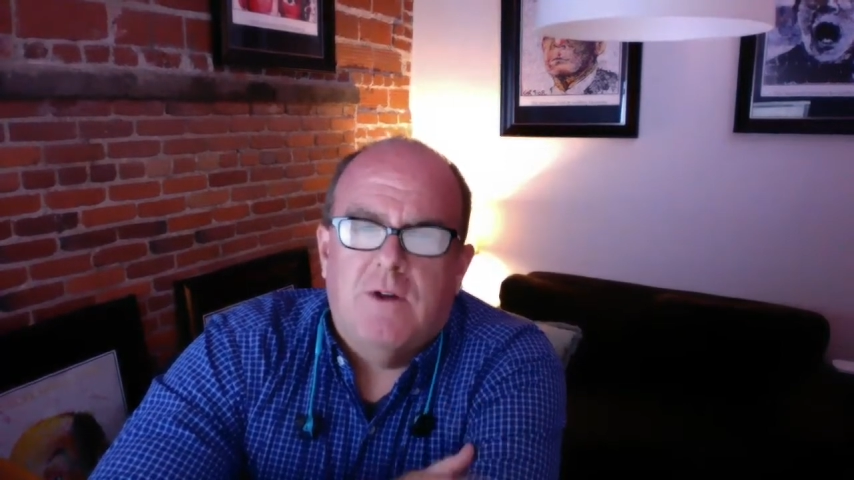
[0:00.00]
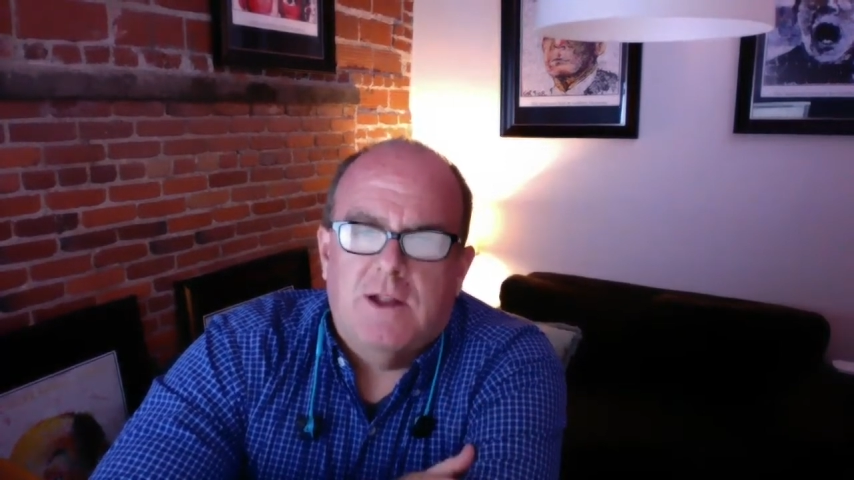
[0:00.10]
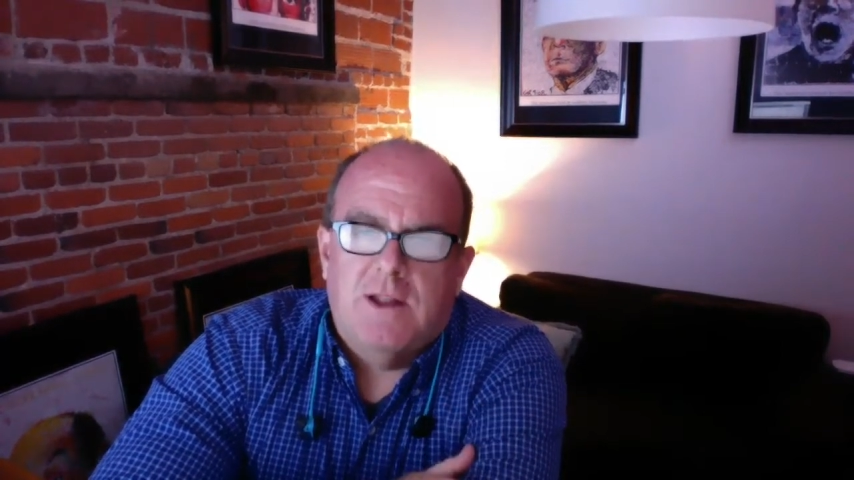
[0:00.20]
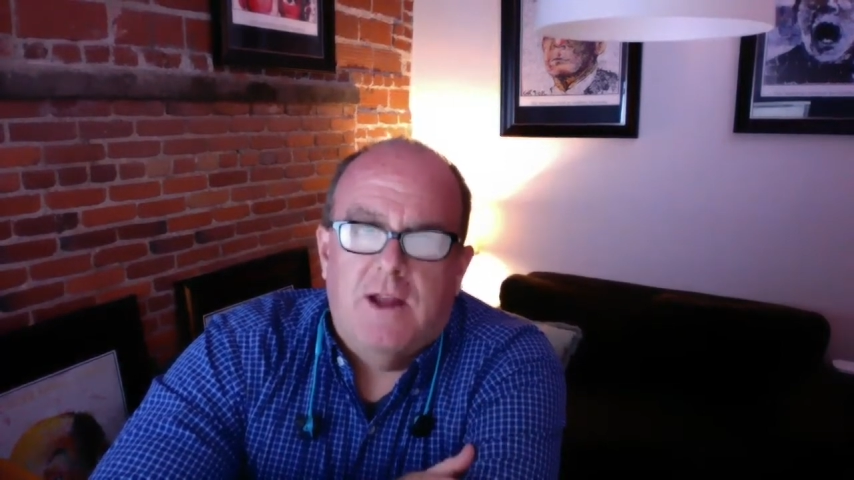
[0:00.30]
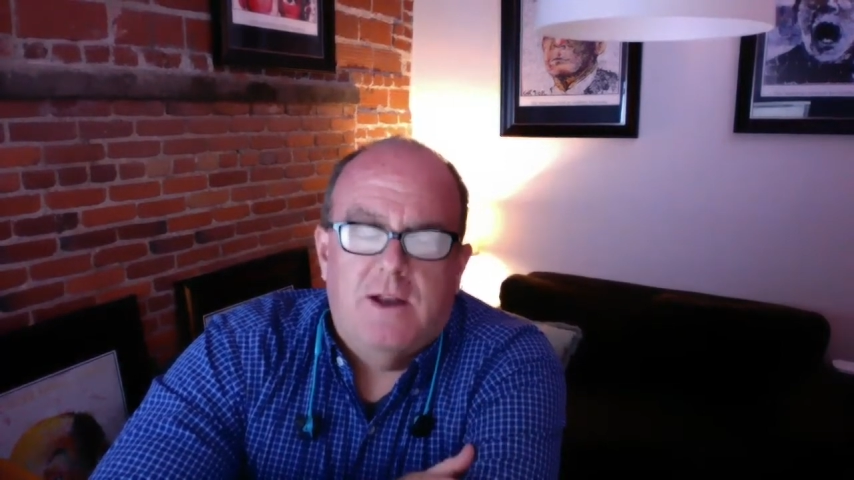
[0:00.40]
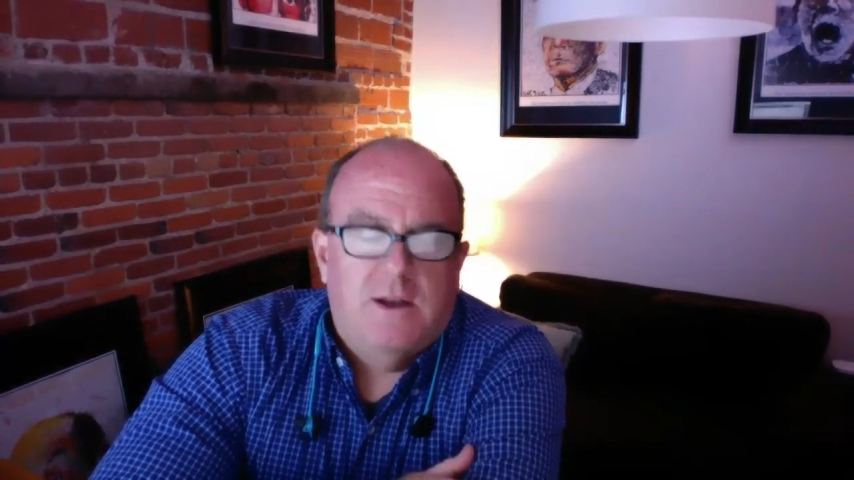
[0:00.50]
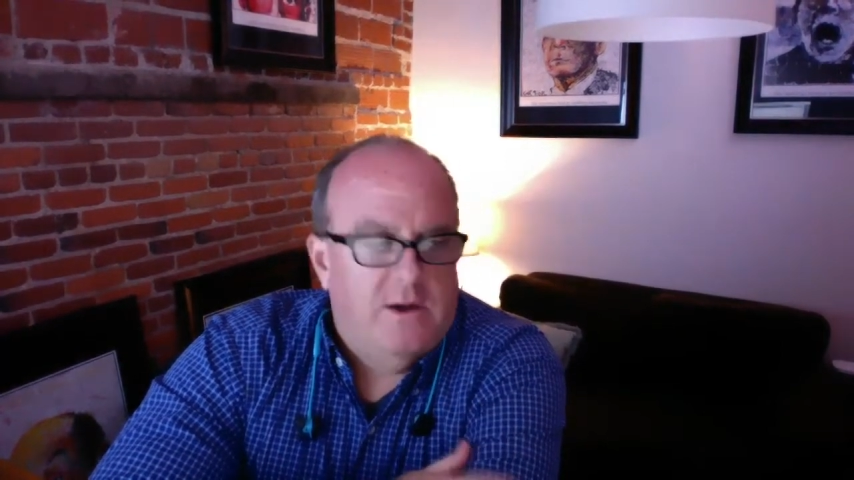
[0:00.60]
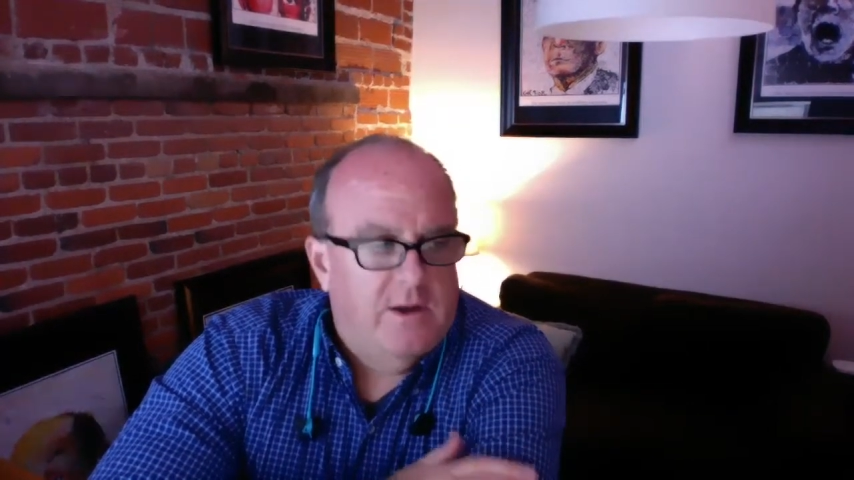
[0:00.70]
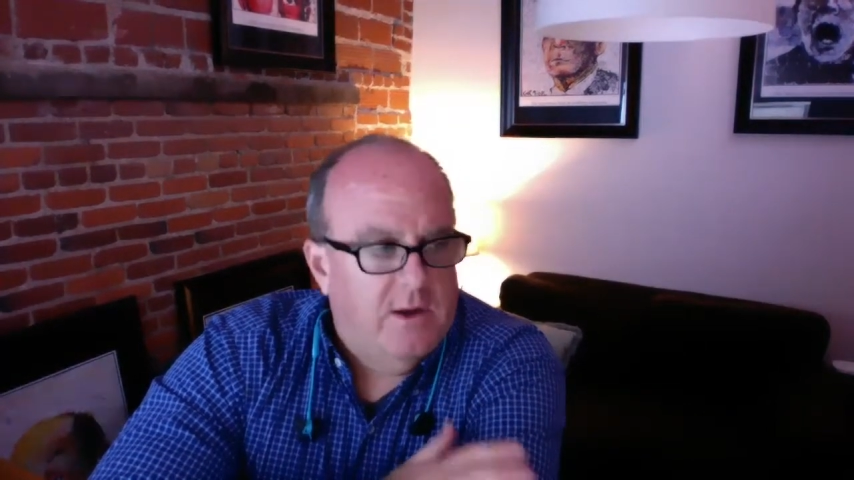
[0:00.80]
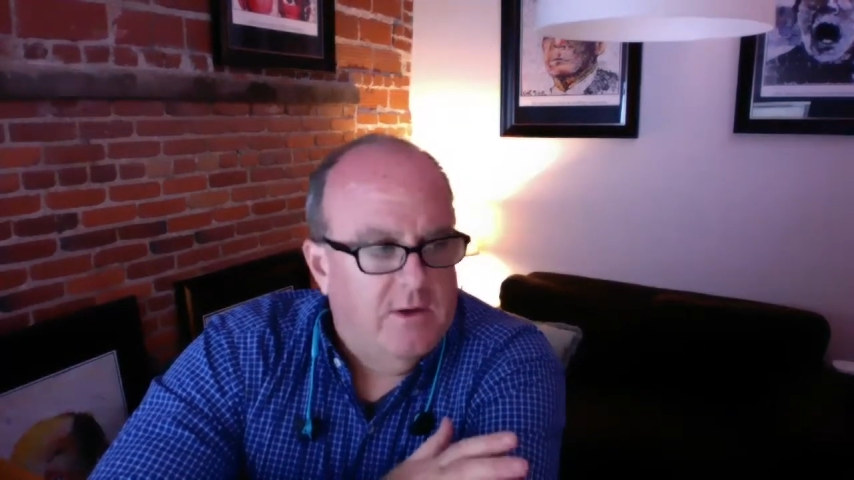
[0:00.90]
like that, and
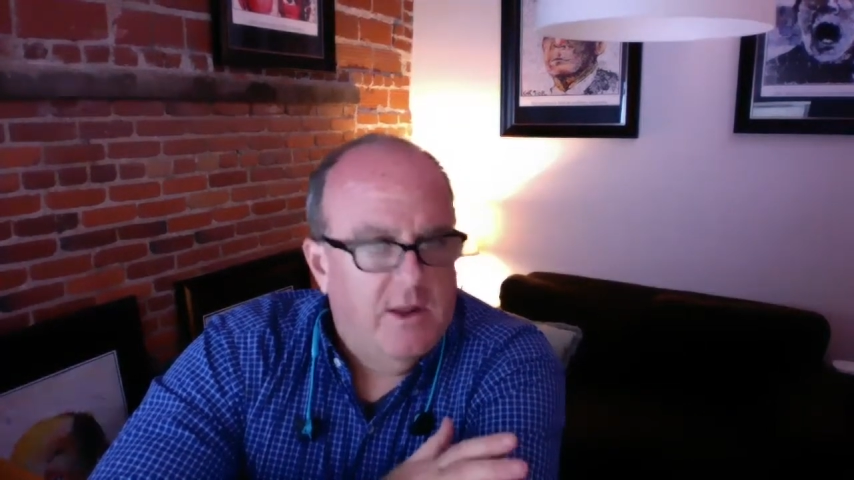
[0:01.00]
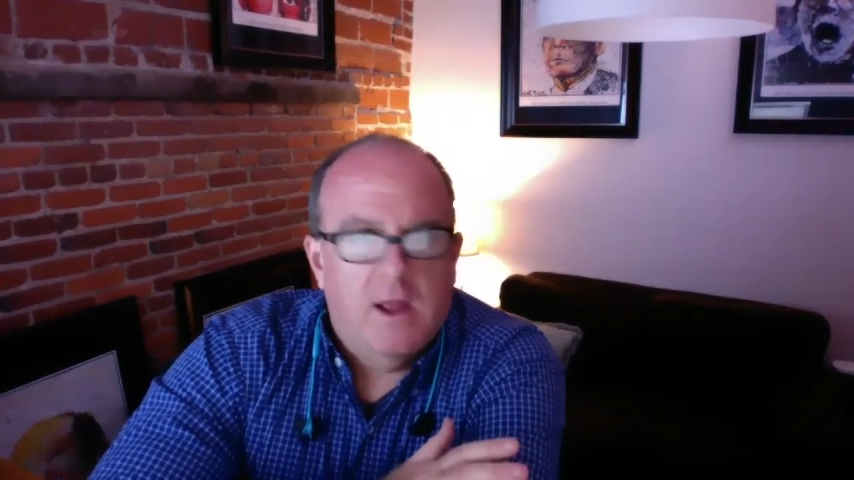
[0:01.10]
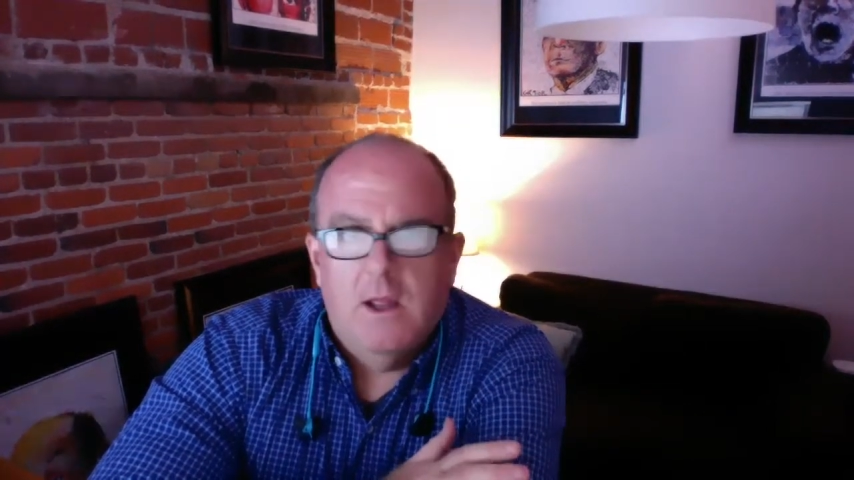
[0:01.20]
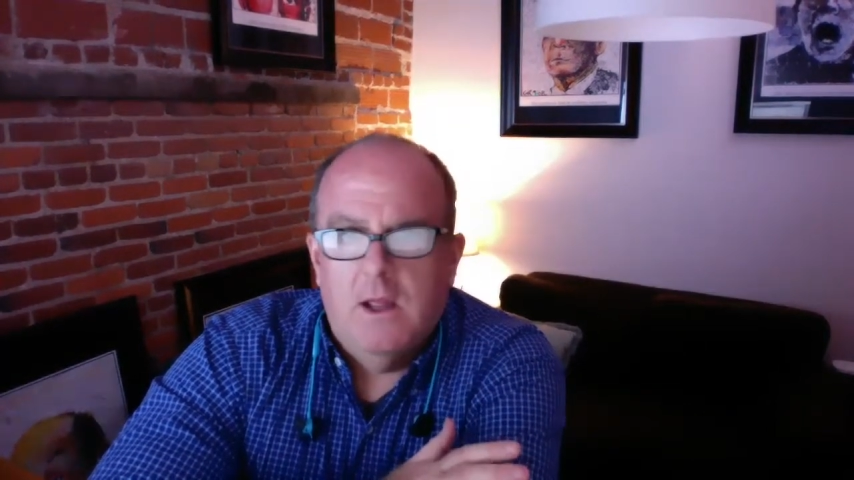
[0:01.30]
you're like, okay,